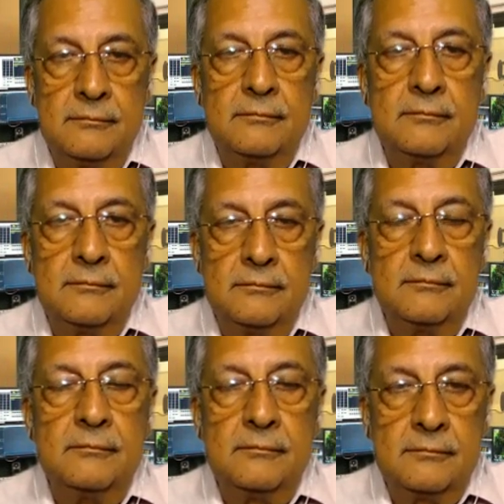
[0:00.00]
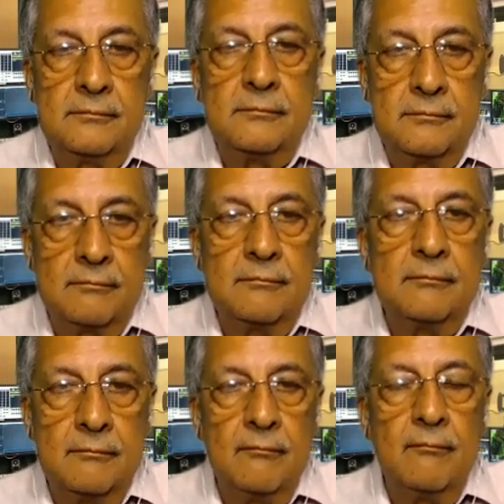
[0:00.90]

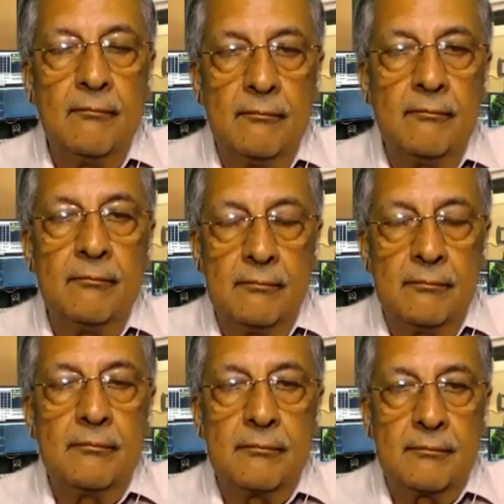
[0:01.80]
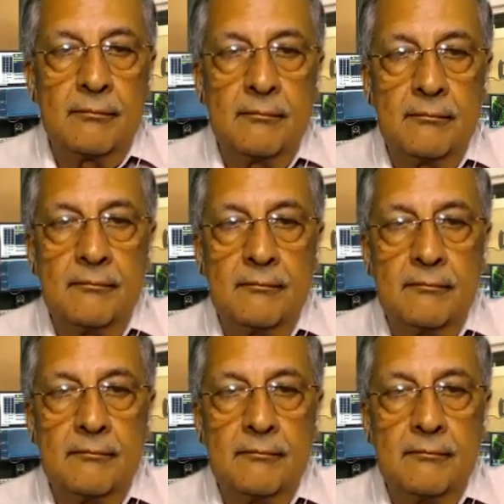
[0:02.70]
No words are spoken by the person on screen.